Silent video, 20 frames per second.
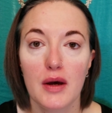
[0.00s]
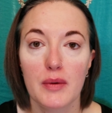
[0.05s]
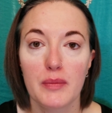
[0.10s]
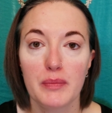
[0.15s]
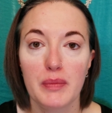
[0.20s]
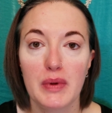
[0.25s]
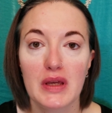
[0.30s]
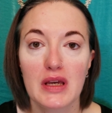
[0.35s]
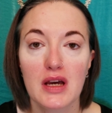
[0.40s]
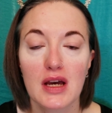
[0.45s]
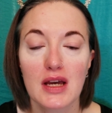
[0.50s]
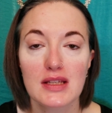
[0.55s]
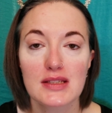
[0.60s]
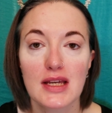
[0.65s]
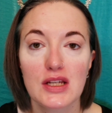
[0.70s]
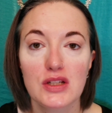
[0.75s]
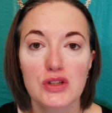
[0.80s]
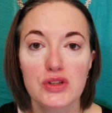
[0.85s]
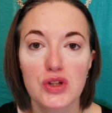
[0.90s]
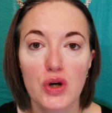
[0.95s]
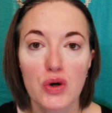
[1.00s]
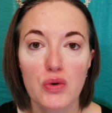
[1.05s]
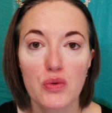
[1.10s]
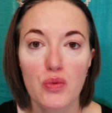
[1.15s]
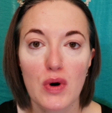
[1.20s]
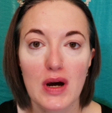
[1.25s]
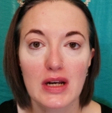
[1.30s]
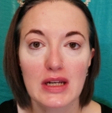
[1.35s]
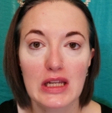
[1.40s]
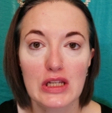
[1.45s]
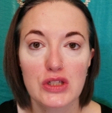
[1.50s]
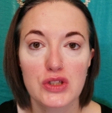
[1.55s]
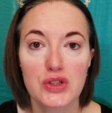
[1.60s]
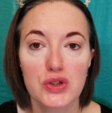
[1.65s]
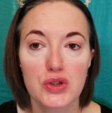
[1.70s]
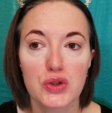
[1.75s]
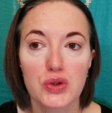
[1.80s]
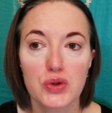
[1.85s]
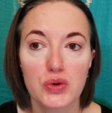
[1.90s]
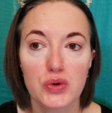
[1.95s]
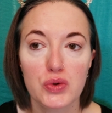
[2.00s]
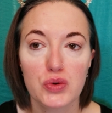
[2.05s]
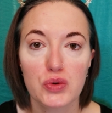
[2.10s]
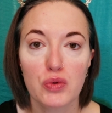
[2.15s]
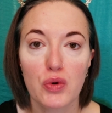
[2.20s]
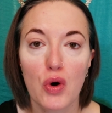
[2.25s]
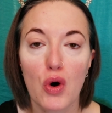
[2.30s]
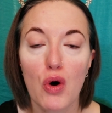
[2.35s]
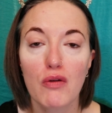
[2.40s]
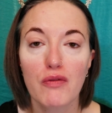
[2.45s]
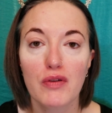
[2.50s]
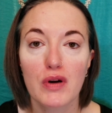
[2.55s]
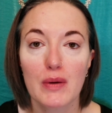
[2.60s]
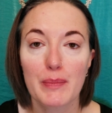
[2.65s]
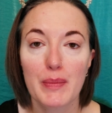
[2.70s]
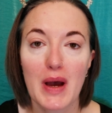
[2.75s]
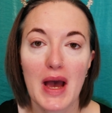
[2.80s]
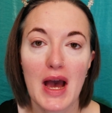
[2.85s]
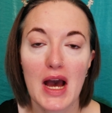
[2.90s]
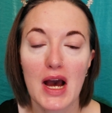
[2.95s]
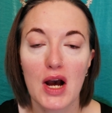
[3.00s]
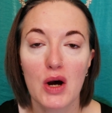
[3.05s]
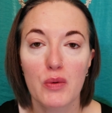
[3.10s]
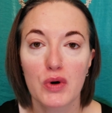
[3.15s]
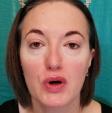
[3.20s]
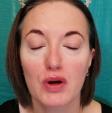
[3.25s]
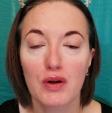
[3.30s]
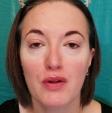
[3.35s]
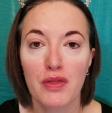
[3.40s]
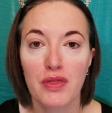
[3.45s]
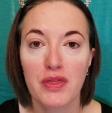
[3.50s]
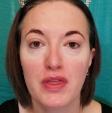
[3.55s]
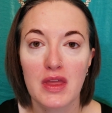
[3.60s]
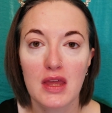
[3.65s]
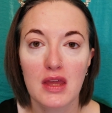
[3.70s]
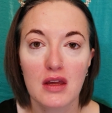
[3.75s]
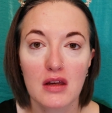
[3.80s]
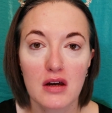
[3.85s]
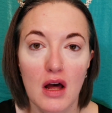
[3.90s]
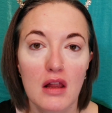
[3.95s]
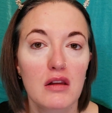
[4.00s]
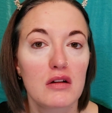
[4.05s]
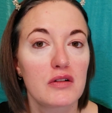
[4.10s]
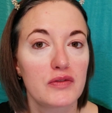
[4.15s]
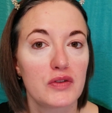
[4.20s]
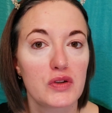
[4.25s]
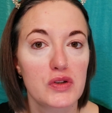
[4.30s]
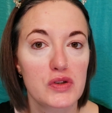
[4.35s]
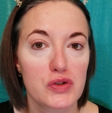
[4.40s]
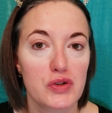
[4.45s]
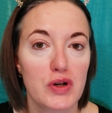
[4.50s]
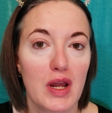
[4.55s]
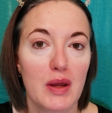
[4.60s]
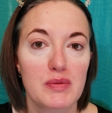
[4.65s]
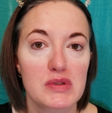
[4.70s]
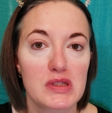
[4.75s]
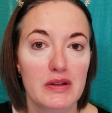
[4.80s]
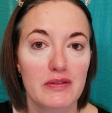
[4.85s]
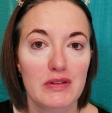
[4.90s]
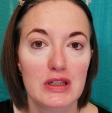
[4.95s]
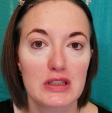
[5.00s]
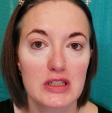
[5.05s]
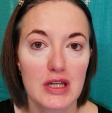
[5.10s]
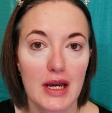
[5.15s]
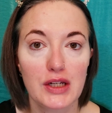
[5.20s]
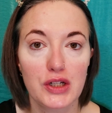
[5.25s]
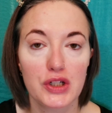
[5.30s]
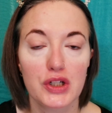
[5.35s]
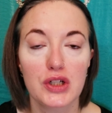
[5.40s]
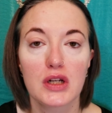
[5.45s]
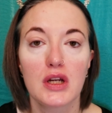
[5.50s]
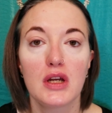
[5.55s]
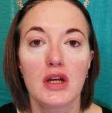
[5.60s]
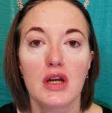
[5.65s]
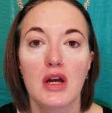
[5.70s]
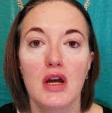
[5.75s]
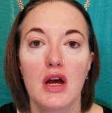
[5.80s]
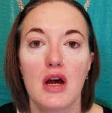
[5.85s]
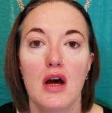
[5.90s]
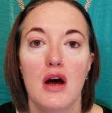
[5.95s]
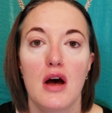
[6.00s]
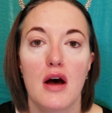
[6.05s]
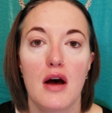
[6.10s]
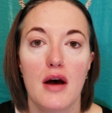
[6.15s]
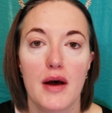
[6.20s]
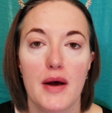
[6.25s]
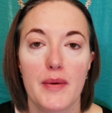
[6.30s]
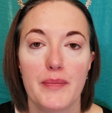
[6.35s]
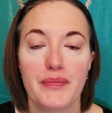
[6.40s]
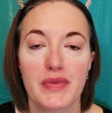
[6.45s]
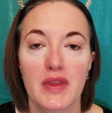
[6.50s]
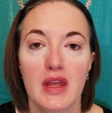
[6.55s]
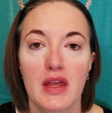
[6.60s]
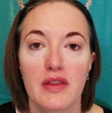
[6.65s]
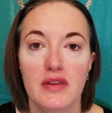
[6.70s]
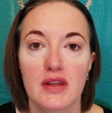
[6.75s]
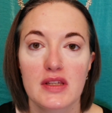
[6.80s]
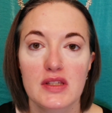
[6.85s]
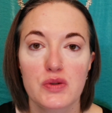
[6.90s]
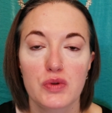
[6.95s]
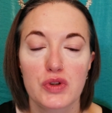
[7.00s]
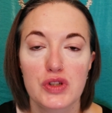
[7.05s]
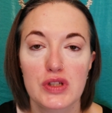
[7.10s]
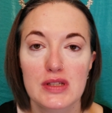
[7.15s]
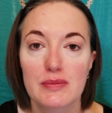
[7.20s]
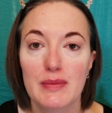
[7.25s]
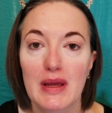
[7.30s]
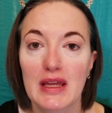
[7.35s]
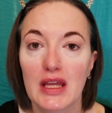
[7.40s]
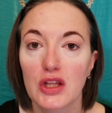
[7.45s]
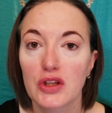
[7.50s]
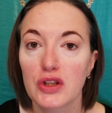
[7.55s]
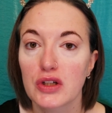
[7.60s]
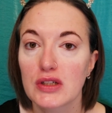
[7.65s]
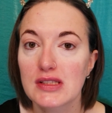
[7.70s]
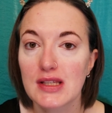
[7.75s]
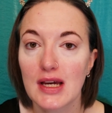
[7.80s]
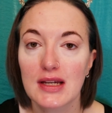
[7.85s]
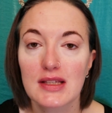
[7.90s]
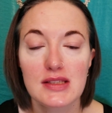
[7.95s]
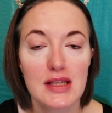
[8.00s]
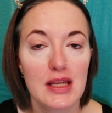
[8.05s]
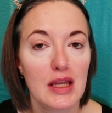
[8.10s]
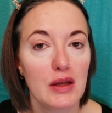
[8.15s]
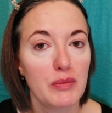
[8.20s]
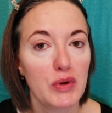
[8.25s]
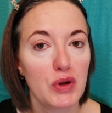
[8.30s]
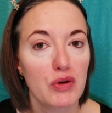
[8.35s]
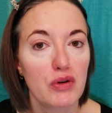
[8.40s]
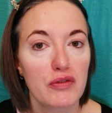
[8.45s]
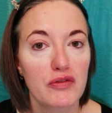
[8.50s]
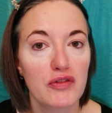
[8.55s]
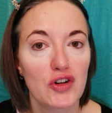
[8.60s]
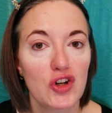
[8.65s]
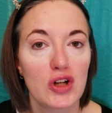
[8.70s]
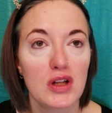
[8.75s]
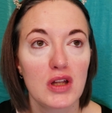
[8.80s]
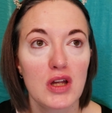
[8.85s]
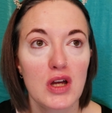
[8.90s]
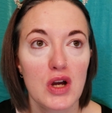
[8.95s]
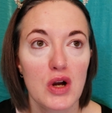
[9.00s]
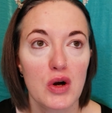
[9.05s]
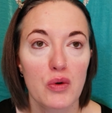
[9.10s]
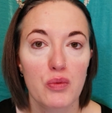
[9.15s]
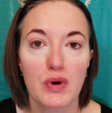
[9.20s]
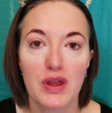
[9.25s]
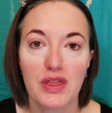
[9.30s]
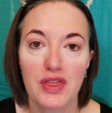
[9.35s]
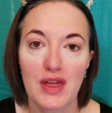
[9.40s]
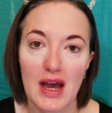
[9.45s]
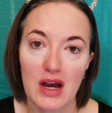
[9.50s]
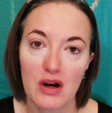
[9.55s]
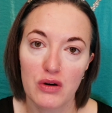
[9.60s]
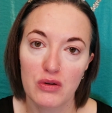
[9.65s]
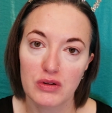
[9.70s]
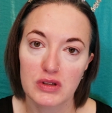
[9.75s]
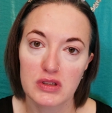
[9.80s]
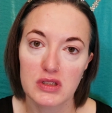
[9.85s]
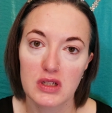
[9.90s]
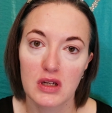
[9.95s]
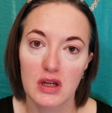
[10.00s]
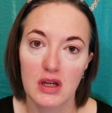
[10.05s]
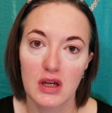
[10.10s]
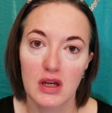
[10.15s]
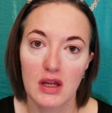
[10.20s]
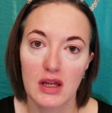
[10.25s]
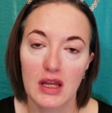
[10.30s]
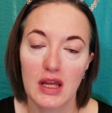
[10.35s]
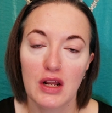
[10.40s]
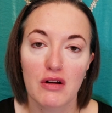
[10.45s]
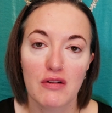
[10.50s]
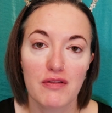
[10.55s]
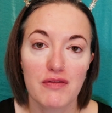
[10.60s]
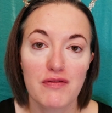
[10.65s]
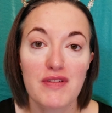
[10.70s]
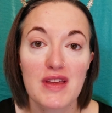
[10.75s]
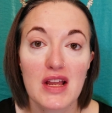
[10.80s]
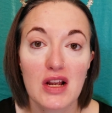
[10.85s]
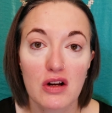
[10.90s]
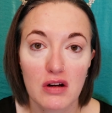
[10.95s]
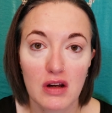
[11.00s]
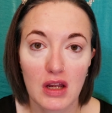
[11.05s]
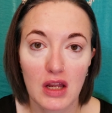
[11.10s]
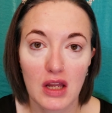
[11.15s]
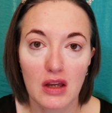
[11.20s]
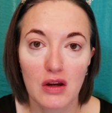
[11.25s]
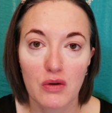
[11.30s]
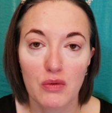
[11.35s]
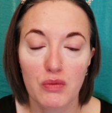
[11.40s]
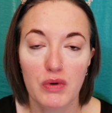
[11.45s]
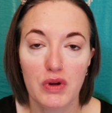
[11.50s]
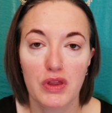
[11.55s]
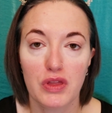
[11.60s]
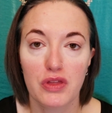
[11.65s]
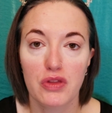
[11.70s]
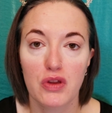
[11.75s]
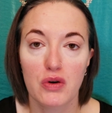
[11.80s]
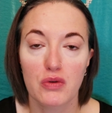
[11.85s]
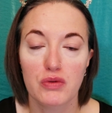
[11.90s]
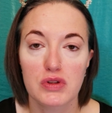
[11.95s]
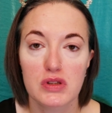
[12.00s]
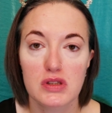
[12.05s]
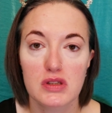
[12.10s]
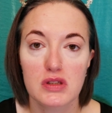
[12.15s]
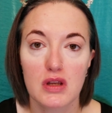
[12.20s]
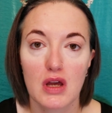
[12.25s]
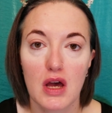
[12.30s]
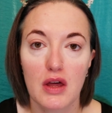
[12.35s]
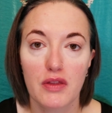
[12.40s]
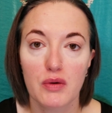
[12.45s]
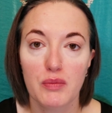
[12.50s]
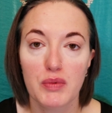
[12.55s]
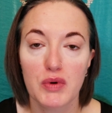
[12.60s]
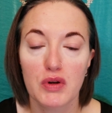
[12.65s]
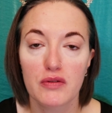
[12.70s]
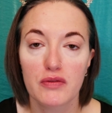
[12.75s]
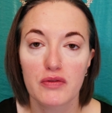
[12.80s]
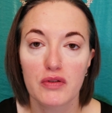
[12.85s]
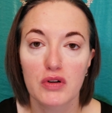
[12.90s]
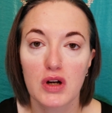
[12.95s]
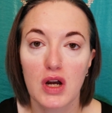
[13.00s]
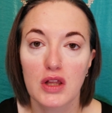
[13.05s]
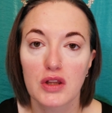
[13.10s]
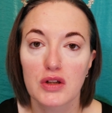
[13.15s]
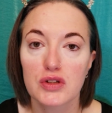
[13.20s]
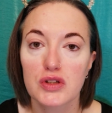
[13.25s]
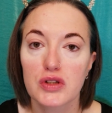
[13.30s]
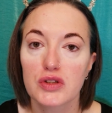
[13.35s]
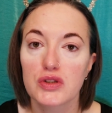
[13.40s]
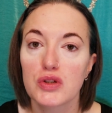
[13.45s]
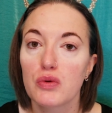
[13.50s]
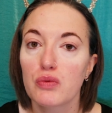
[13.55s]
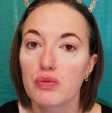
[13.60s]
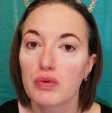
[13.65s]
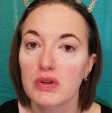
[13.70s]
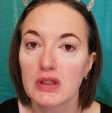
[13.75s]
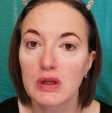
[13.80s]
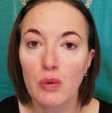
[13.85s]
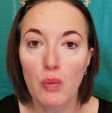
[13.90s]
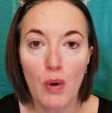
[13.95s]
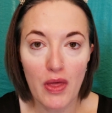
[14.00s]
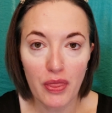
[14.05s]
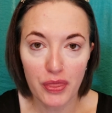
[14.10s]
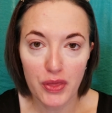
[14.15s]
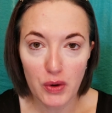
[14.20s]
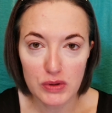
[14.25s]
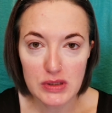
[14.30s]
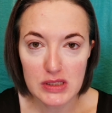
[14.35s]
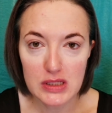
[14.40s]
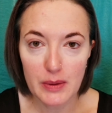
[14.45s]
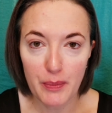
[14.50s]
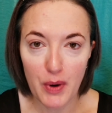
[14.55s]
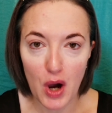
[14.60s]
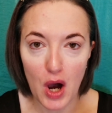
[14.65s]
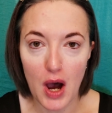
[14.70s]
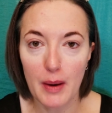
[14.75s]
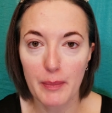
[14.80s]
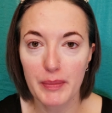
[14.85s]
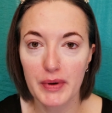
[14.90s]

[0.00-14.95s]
Because I don't want it to overpower the colorful stripes of the tiger. This will just make it look sexy and beautiful without interfering with those other beautiful colors, because you really want those to pop.